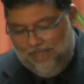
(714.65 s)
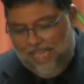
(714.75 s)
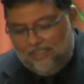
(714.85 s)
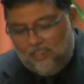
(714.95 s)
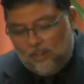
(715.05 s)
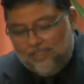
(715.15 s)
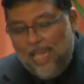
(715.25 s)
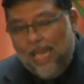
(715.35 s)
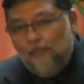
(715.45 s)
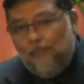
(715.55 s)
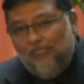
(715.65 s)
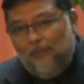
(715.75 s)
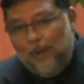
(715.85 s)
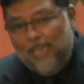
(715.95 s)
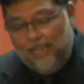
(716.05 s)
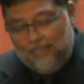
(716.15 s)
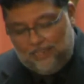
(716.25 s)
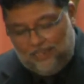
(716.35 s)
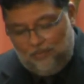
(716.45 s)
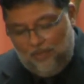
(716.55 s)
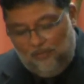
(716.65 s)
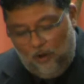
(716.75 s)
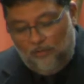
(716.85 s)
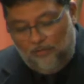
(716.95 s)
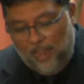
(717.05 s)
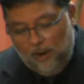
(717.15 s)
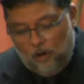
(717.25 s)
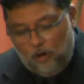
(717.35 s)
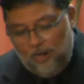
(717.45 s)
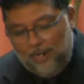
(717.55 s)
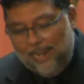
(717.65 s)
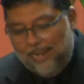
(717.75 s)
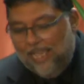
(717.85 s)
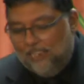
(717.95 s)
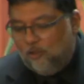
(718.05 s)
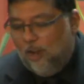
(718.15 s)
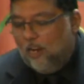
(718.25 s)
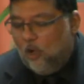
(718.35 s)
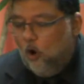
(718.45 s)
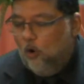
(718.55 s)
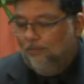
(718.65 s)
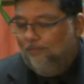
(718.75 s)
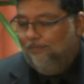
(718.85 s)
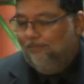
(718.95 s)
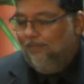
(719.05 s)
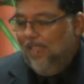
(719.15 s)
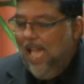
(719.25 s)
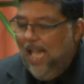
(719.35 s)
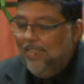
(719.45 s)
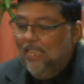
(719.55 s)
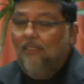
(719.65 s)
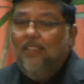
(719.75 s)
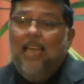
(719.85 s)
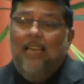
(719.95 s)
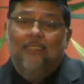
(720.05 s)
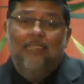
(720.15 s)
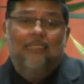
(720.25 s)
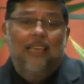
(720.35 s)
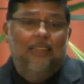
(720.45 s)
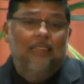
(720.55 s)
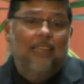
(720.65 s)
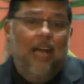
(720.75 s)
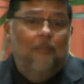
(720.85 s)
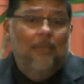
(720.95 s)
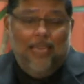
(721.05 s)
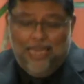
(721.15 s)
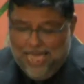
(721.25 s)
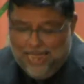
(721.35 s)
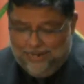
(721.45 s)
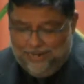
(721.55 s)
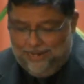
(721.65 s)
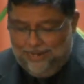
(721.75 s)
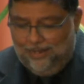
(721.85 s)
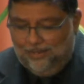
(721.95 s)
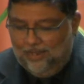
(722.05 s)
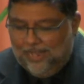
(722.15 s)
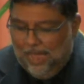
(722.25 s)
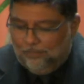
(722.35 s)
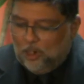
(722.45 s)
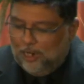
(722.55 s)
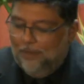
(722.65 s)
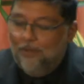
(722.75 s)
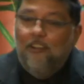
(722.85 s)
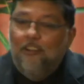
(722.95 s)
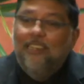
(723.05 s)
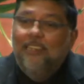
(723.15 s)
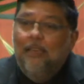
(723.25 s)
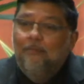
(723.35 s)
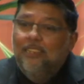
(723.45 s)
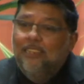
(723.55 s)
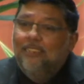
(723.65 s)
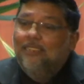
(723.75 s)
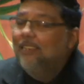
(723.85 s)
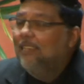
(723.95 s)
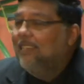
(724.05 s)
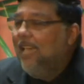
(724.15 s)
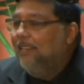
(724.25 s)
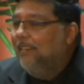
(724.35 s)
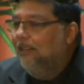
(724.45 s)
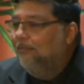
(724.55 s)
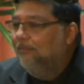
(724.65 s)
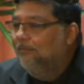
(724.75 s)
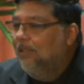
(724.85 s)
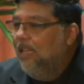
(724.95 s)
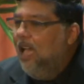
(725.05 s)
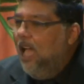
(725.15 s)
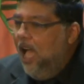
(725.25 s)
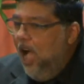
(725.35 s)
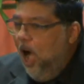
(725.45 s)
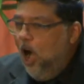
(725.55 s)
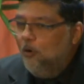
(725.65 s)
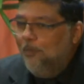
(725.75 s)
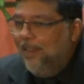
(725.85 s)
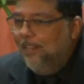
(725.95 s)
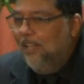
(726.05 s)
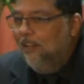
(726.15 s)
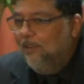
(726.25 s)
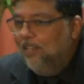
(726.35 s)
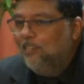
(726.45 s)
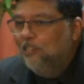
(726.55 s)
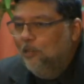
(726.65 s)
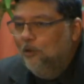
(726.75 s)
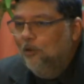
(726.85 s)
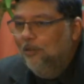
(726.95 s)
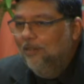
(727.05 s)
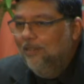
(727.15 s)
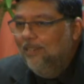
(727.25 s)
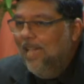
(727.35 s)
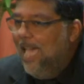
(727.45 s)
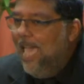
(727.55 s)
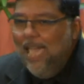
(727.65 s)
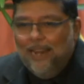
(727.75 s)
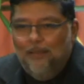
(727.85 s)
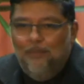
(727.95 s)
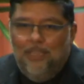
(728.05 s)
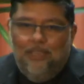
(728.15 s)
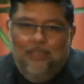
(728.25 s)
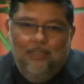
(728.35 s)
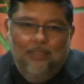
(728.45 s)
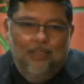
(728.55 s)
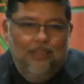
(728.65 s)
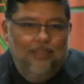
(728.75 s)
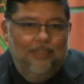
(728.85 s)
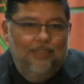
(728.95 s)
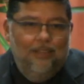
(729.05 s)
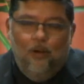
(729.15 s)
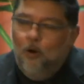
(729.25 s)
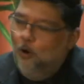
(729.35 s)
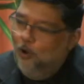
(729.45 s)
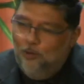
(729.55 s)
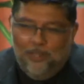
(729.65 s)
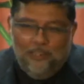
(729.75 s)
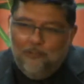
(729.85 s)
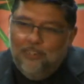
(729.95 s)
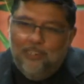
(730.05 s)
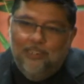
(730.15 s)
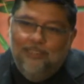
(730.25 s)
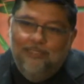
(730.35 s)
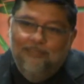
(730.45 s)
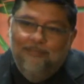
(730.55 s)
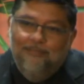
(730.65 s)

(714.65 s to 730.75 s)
It took 10 plagues before Pharaoh let Israel go. And even that, he sent his army again to capture them and return them to his kingdom. How many of us know the enemy always returns?